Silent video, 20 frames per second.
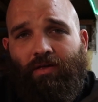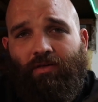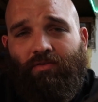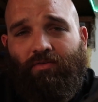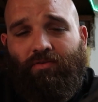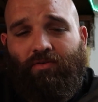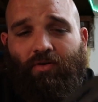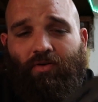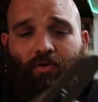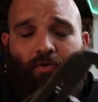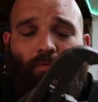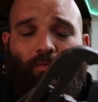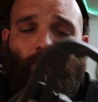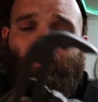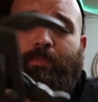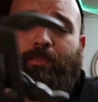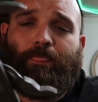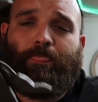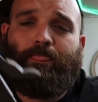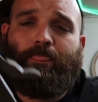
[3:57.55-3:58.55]
So
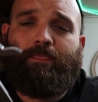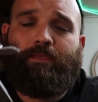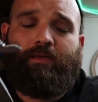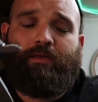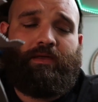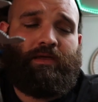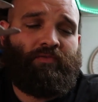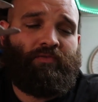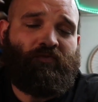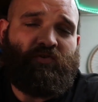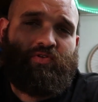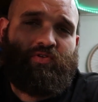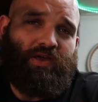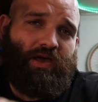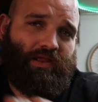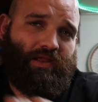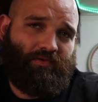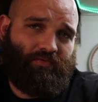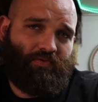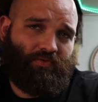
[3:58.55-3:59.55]
if you
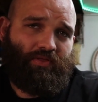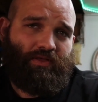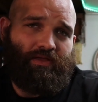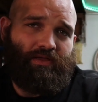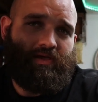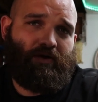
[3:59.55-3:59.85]
got everything